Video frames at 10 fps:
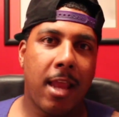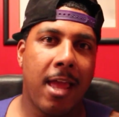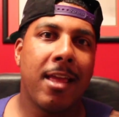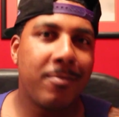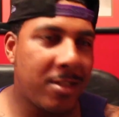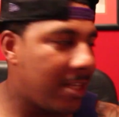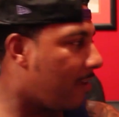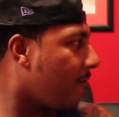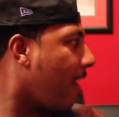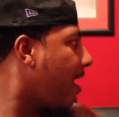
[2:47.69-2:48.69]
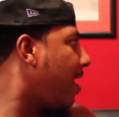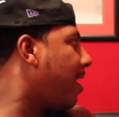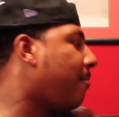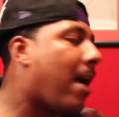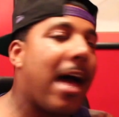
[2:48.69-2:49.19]
Like, I'm sitting right
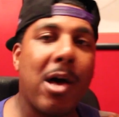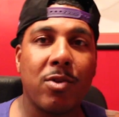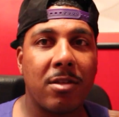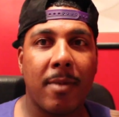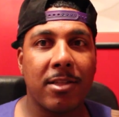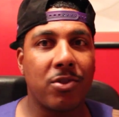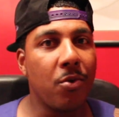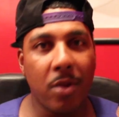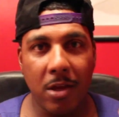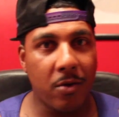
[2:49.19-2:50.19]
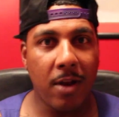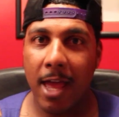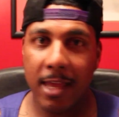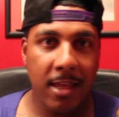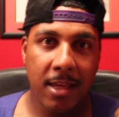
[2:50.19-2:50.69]
here in my house, in my studio,
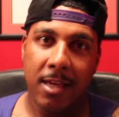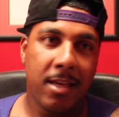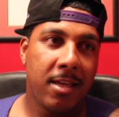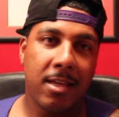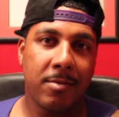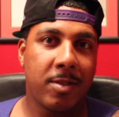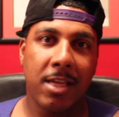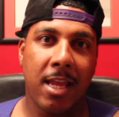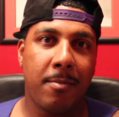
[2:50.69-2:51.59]
like, you know what I'm saying?